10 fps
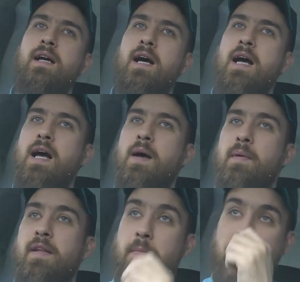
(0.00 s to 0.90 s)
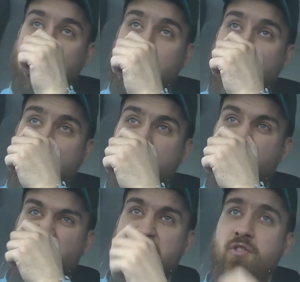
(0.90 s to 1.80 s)
and at the minute my
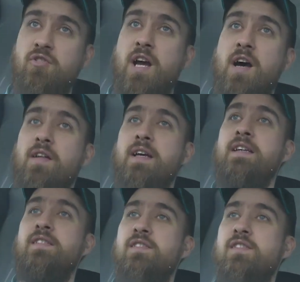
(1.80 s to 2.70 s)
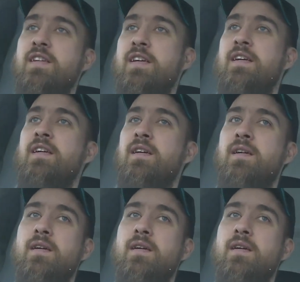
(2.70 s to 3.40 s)
rendering trowel is the